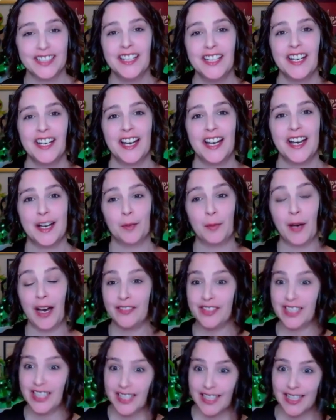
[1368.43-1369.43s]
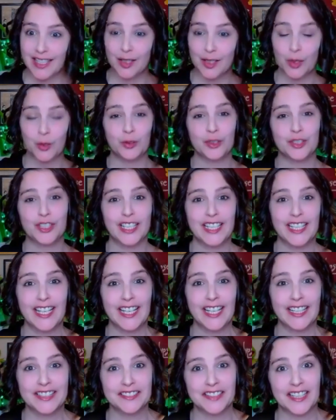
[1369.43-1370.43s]
Okay. Um, obviously, the older I get,
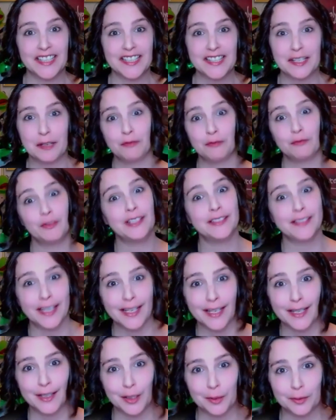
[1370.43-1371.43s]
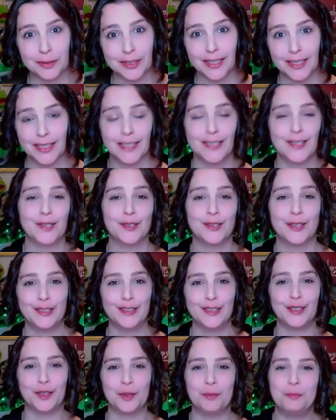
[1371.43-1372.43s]
the less I feel like I know what the kids are
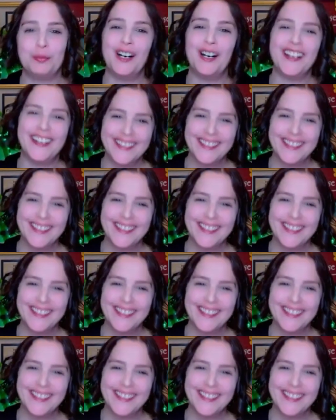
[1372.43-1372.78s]
into, but,